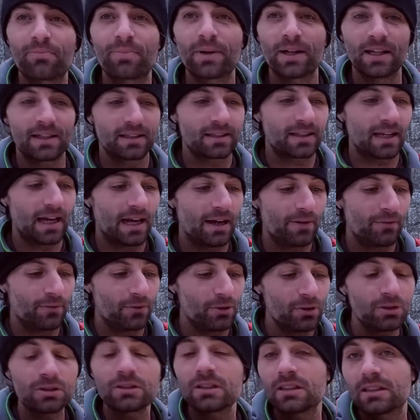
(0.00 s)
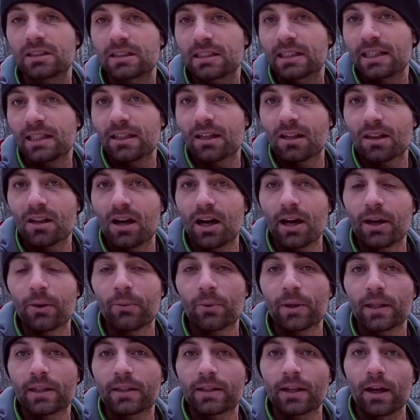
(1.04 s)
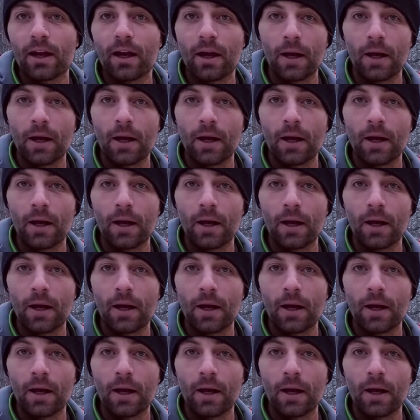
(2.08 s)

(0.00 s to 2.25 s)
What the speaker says: but I used to ski a lot with